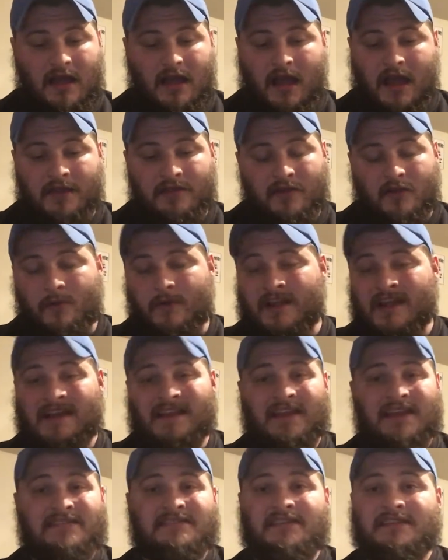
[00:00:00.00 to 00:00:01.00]
I know we got
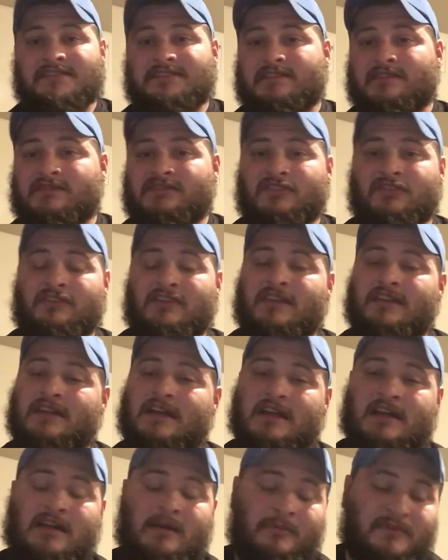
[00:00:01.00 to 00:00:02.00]
an easy schedule, and
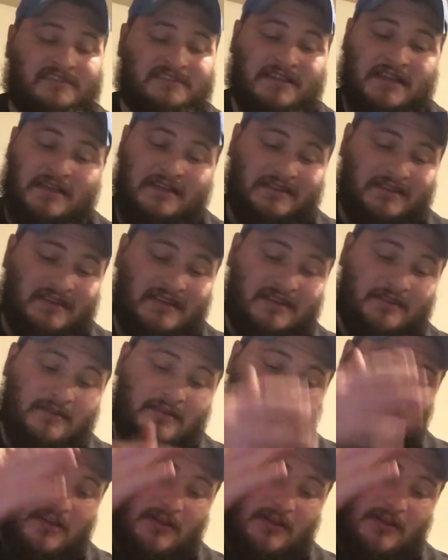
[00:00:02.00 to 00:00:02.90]
I'm going to say it again.